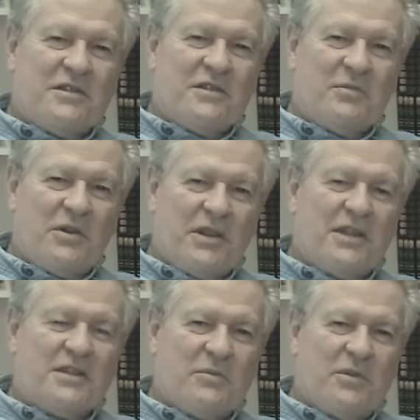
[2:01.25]
it's a
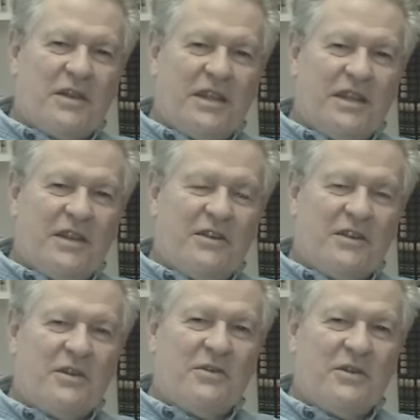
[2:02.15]
participant in the
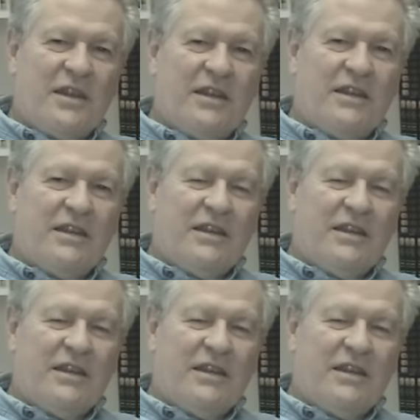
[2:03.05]
ongoing